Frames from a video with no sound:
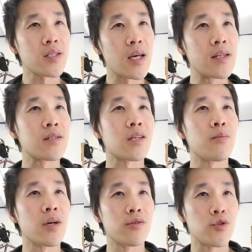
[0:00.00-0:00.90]
in
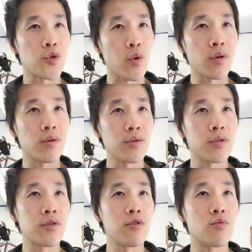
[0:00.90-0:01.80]
some other
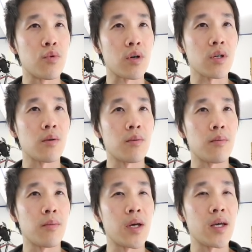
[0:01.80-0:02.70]
tutorials, you work
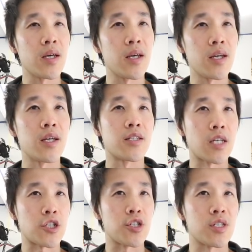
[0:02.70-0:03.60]
it in
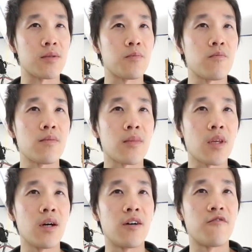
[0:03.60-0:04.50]
sections.
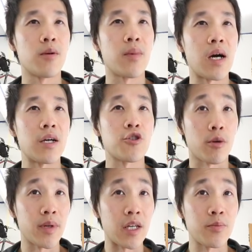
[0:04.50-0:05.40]
From my
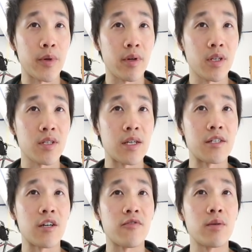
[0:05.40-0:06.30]
sharpening experience,
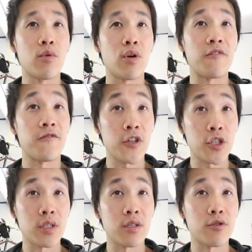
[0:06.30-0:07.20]
it's definitely more
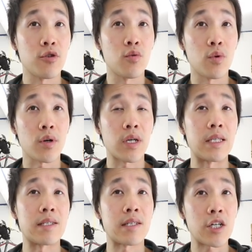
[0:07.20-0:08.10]
efficient to work
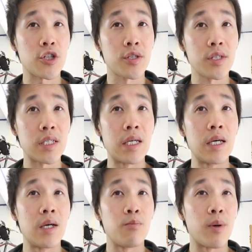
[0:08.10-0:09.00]
in sections,
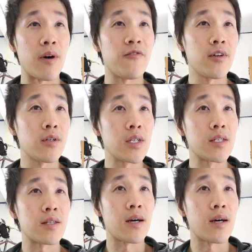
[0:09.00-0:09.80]
but my fear is